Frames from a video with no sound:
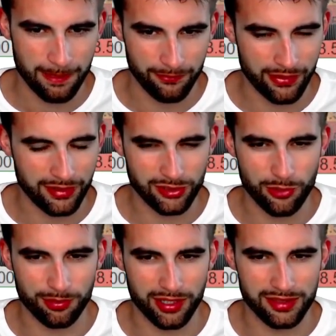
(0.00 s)
Very low
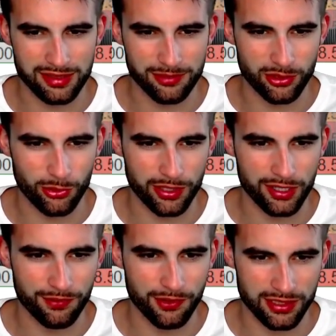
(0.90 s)
implied team total
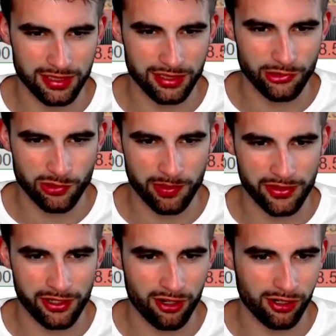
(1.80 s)
here versus the Eagles, but
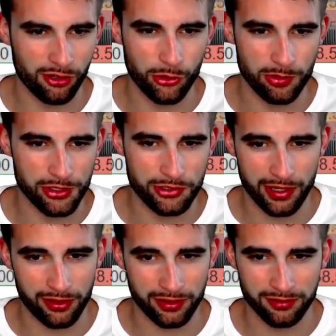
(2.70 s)
they are going to be
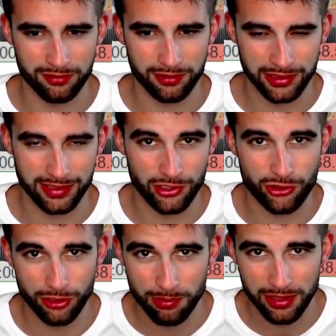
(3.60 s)
trailing. At least they
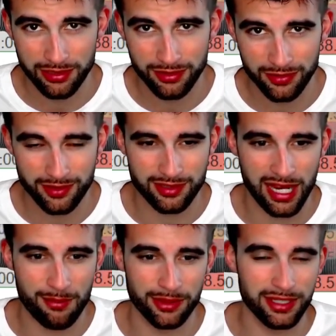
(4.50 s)
should be in this
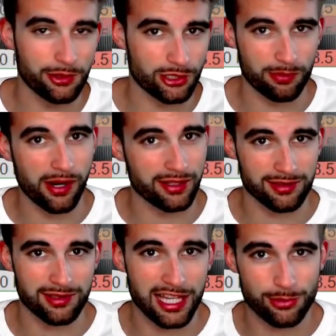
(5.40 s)
game. But the Eagles surprised
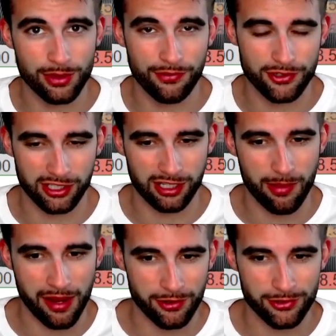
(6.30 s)
us last week versus the
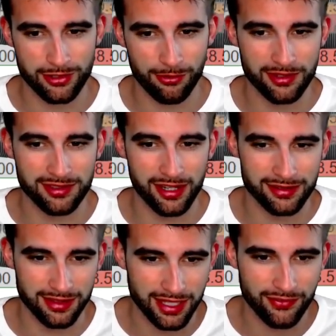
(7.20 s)
Commanders, so I wouldn't say
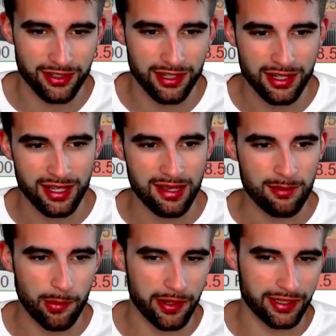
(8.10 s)
it's a given.
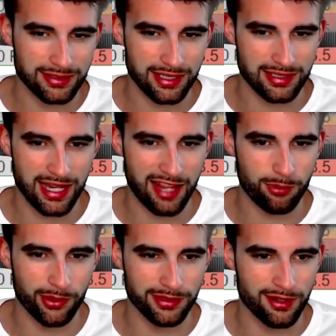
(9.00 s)
But being in a
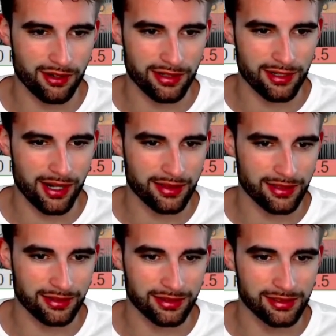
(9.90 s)
6.5-point dog here, I
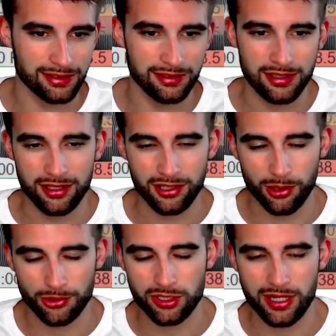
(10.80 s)
think the
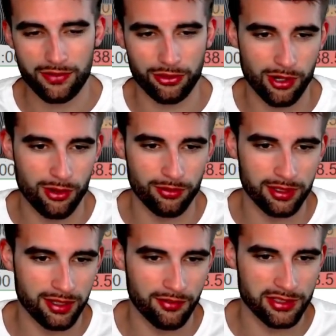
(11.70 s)
Colts should have to throw,
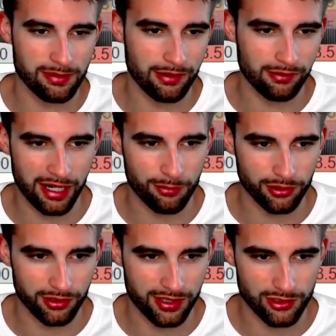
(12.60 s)
and obviously Matt Ryan
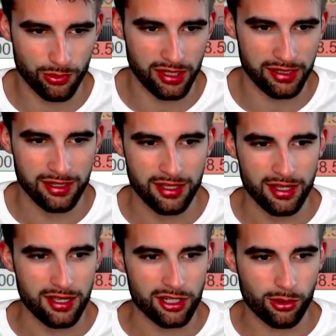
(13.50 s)
will look his way.
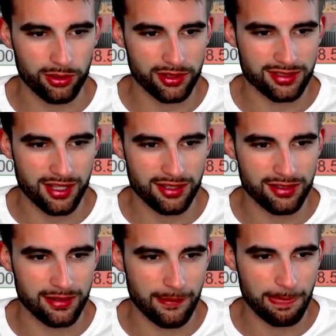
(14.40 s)
Cortland
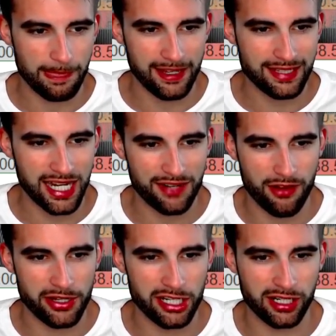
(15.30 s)
Sutton, he's kind of
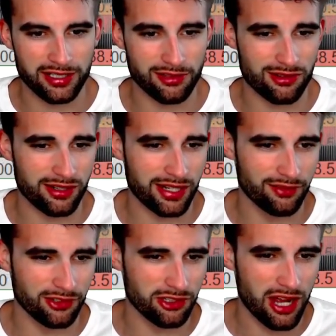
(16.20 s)
on here because I was running out
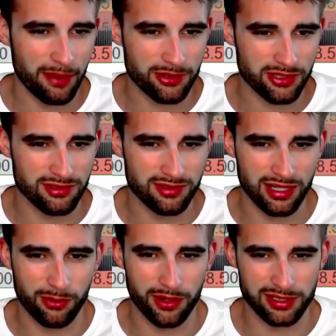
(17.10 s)
of good options
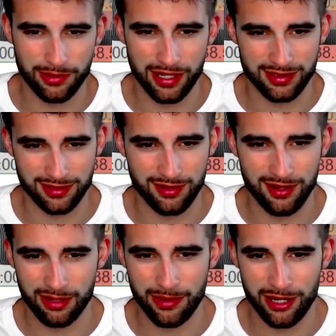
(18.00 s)
and I wanted some guys to
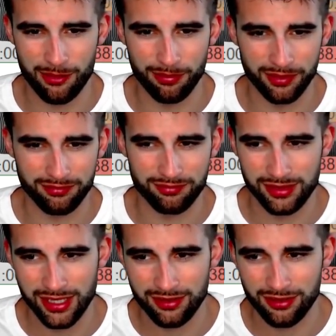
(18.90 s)
talk about, but
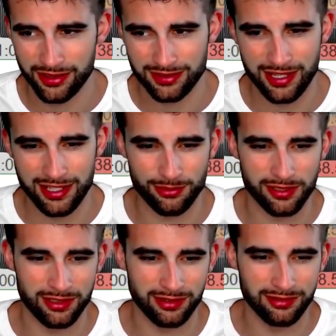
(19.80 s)
he had targets last
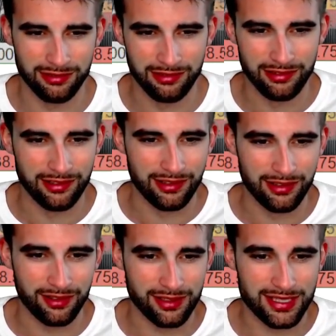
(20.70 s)
week and
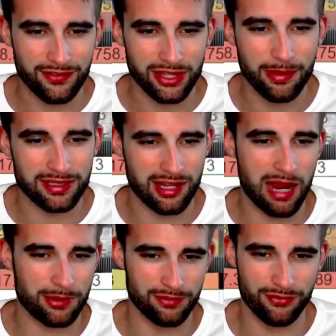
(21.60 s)
he's definitely the best
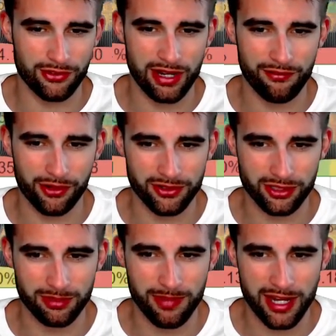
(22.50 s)
option for Denver. And it's
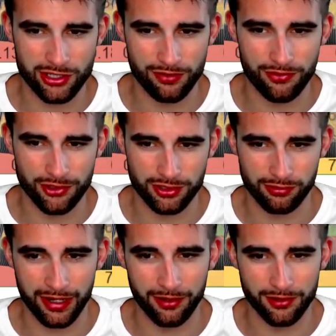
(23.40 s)
a good matchup versus the
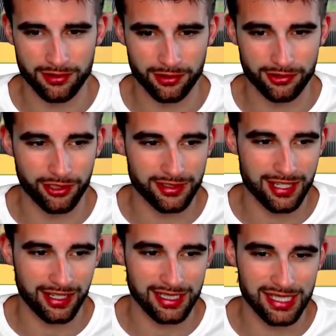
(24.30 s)
Raiders. They're
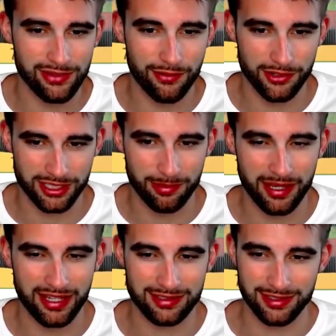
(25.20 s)
32nd DVA versus the
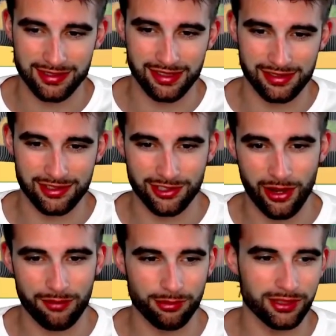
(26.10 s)
pass this season, so
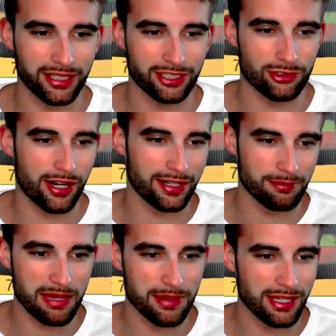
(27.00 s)
I would like to try to
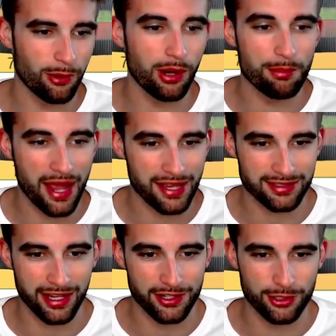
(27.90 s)
maybe get one
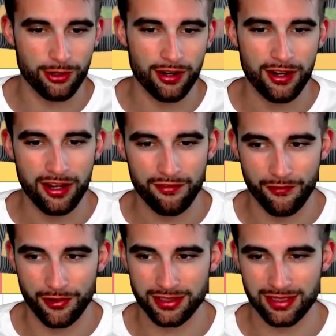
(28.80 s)
pass catcher
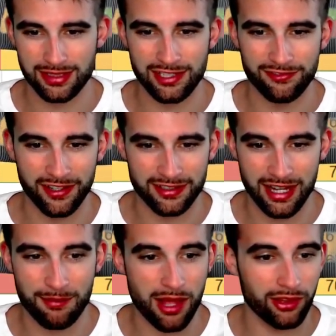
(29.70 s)
versus this defense.
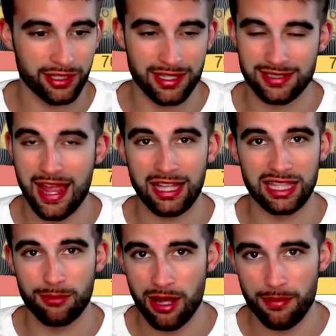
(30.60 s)
I'm not looking to stack
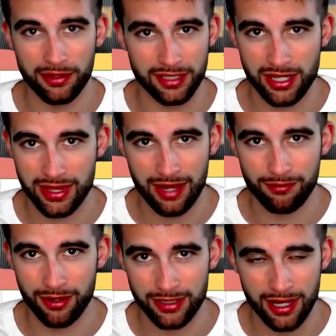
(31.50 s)
them up, I'll tell you that
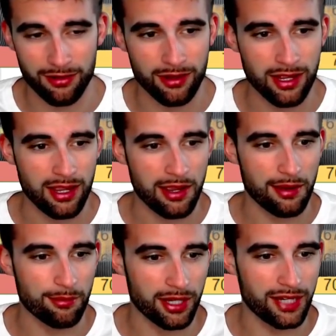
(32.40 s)
right now.
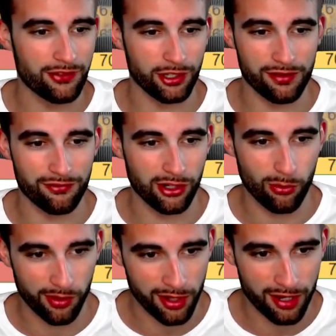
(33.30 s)
But if you're looking for a
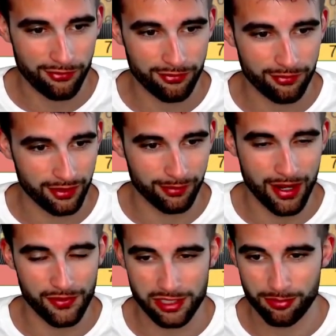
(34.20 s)
one-off
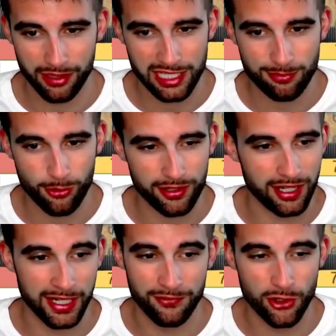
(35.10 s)
around this price point,
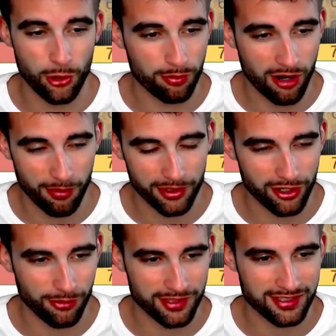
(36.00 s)
I have no problem at
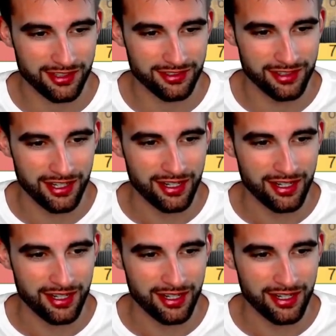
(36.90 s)
all with Sutton.